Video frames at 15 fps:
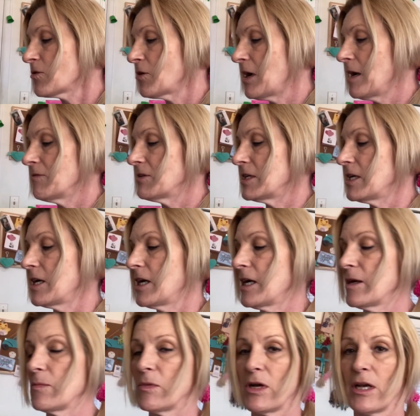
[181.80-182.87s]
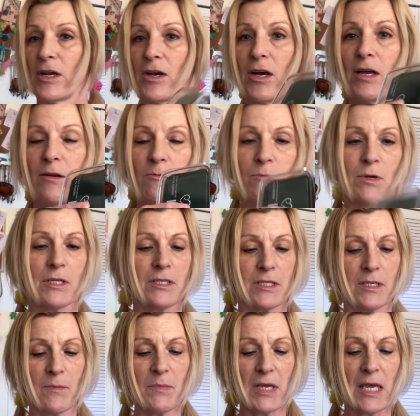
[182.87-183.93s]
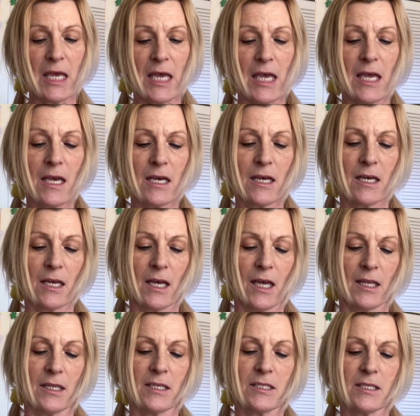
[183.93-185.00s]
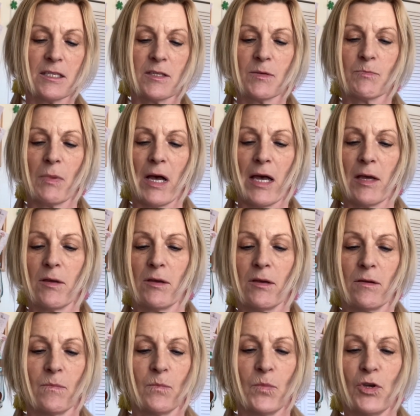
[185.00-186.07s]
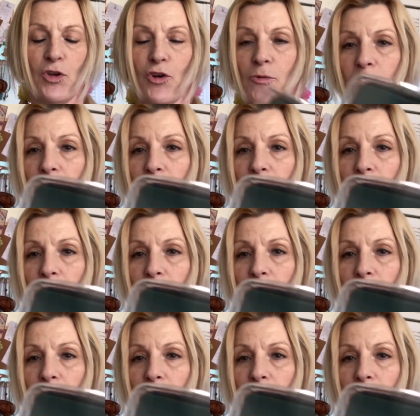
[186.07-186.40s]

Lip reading: crafty item I got was some ink, and this is by Pure